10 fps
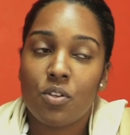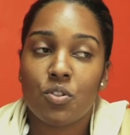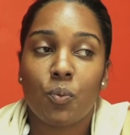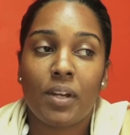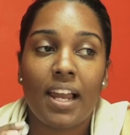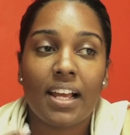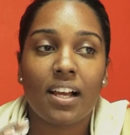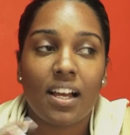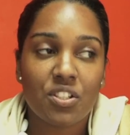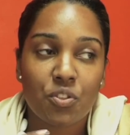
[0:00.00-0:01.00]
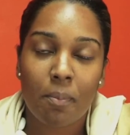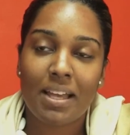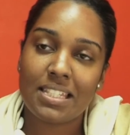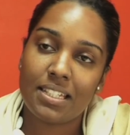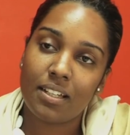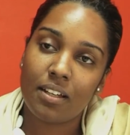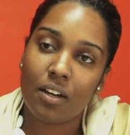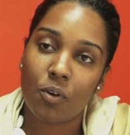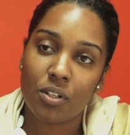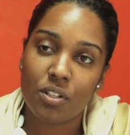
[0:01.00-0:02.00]
So we like customizing
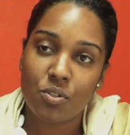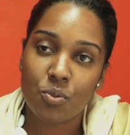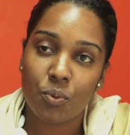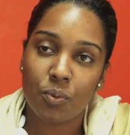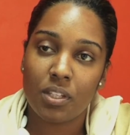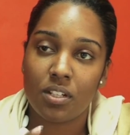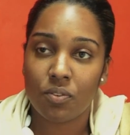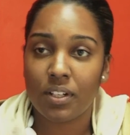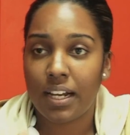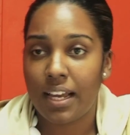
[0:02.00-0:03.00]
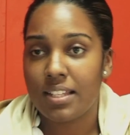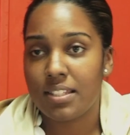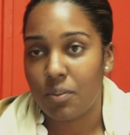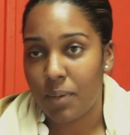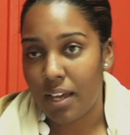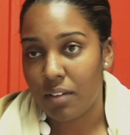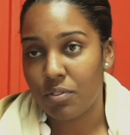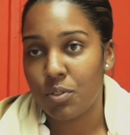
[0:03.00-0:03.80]
according to the different clients that we have.